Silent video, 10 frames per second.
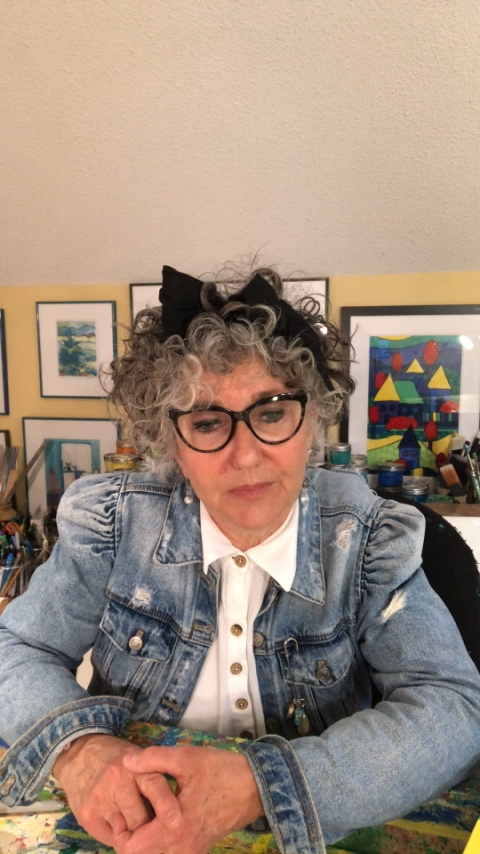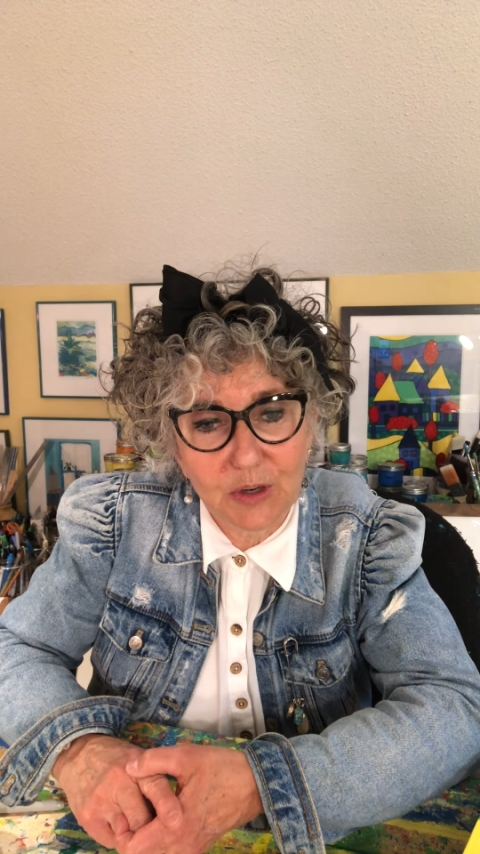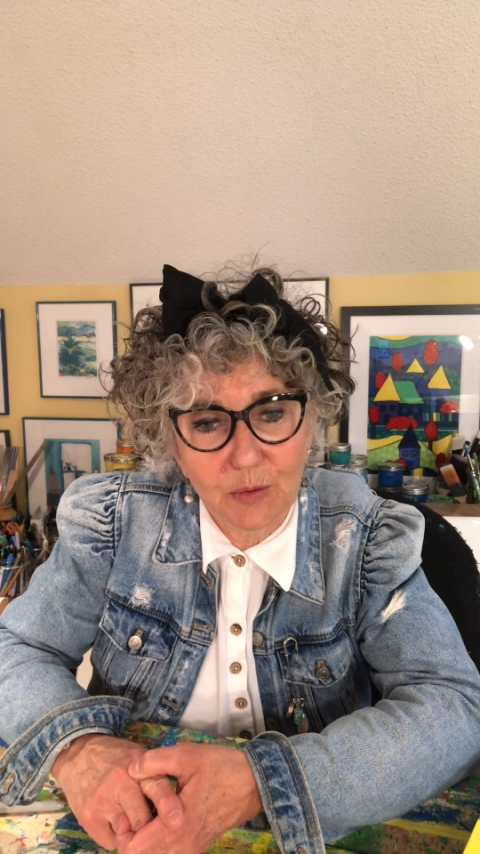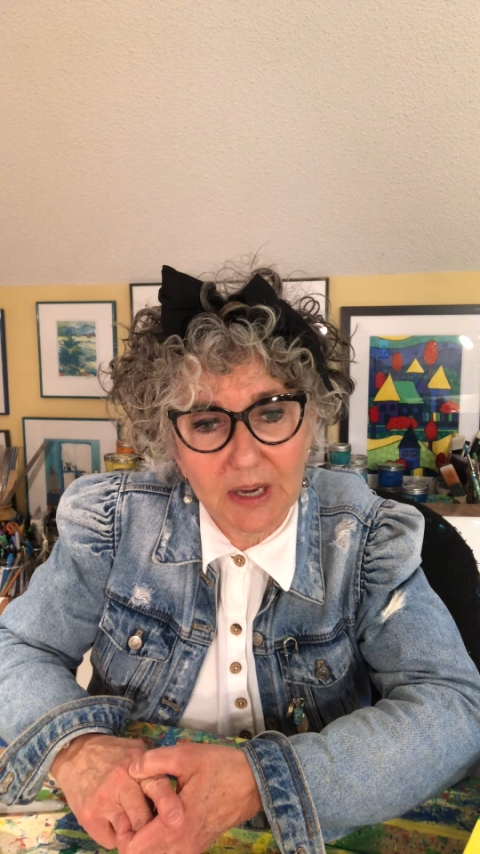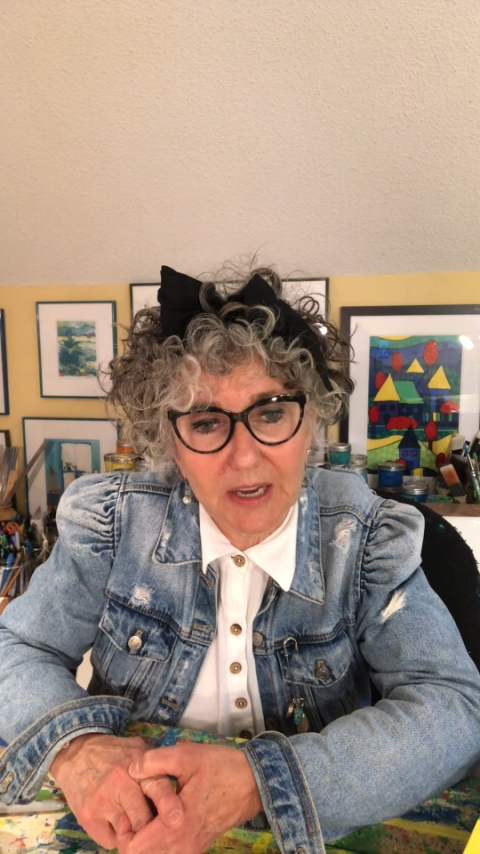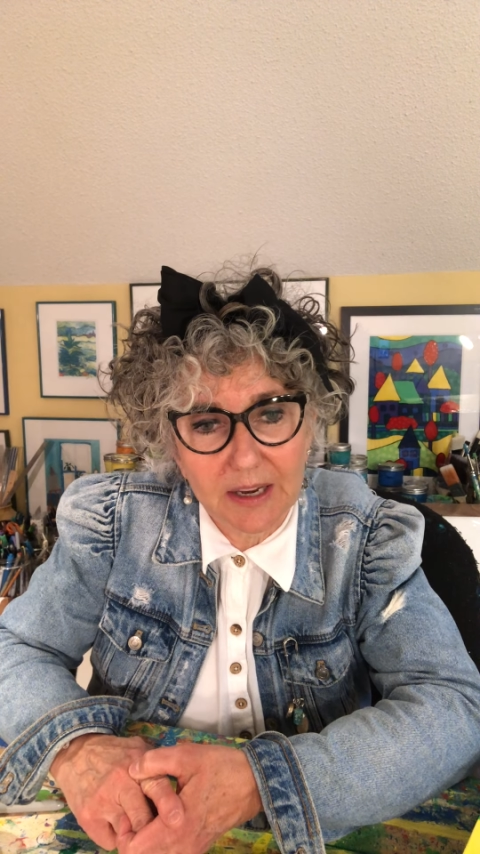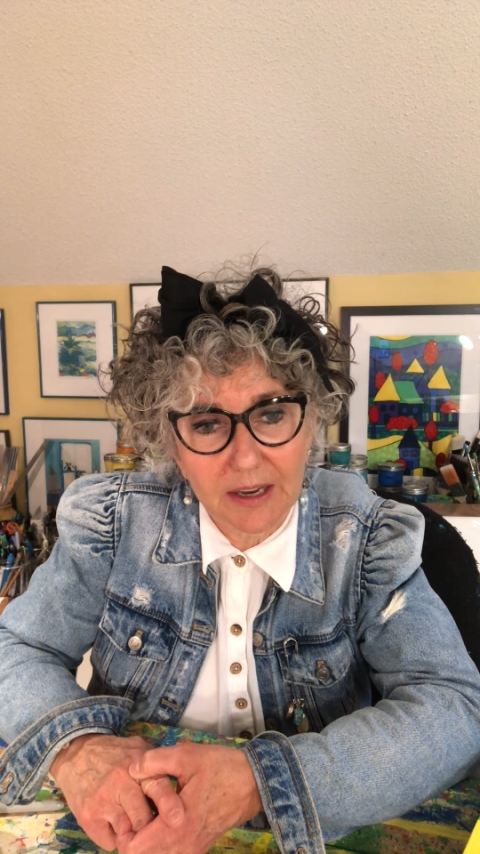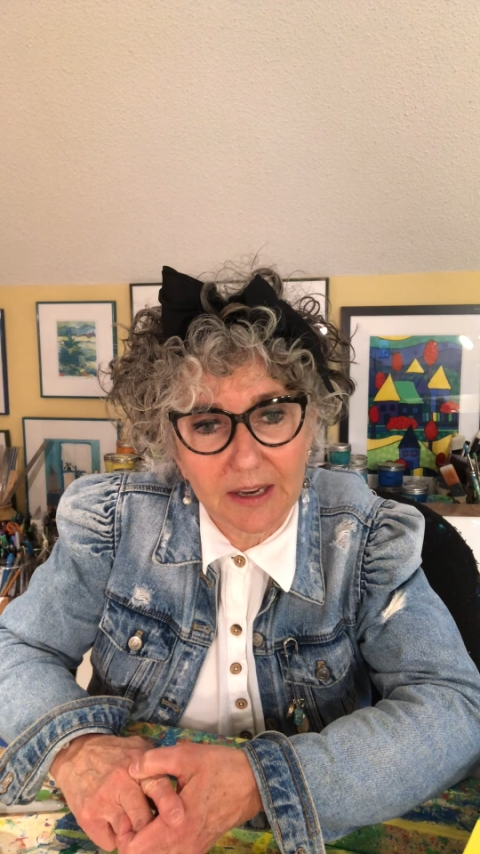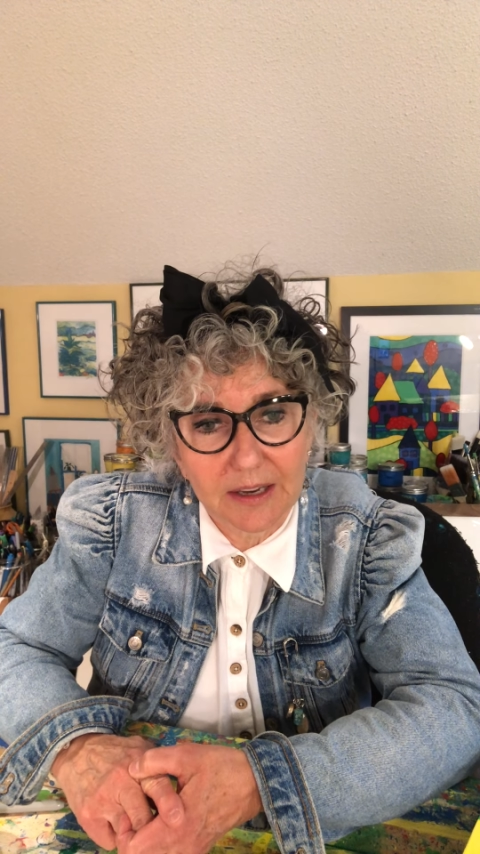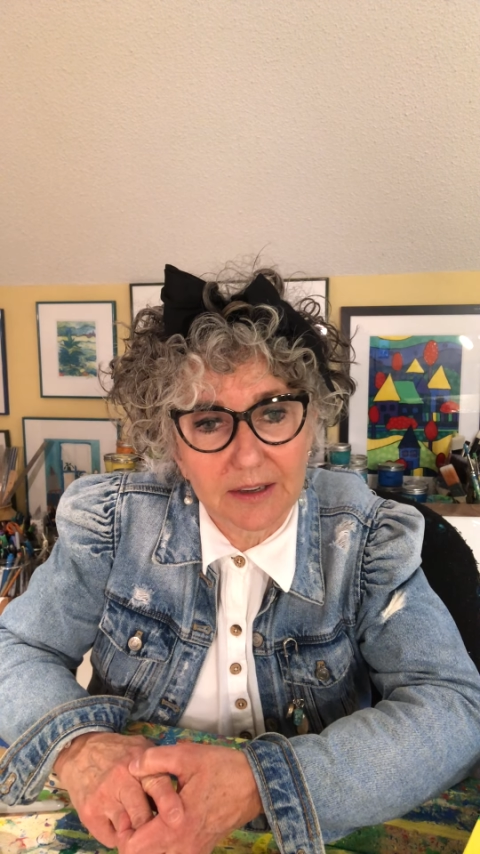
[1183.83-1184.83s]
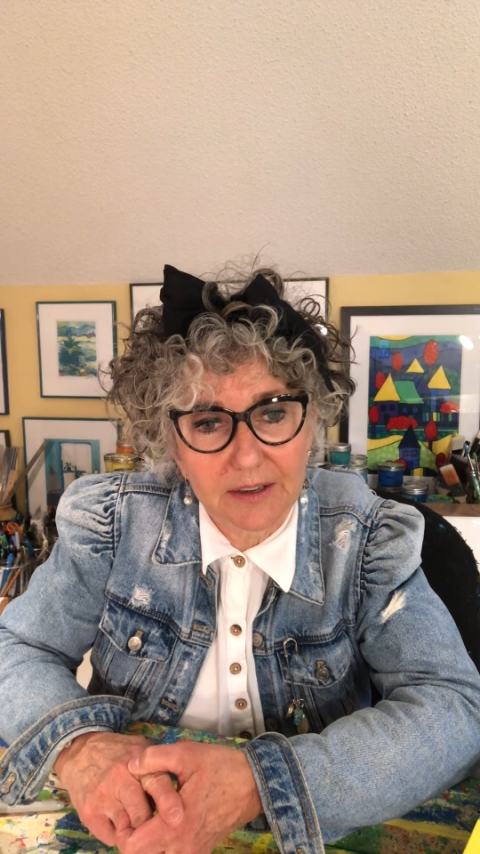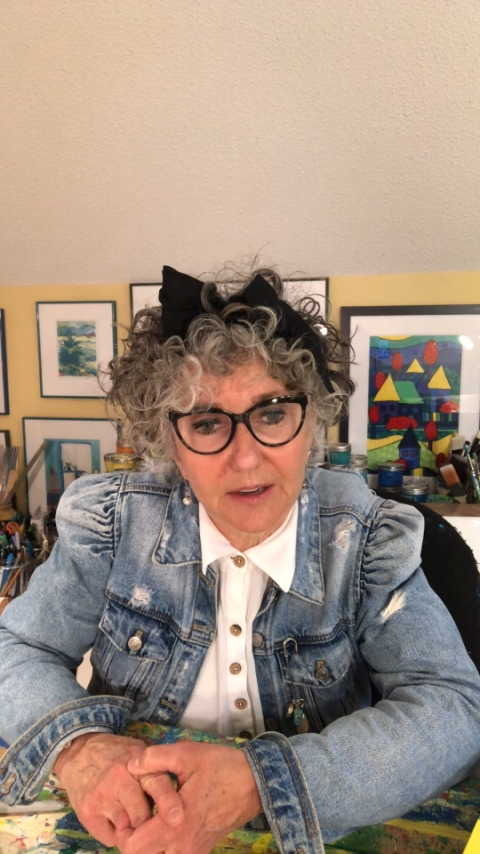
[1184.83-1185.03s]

unique and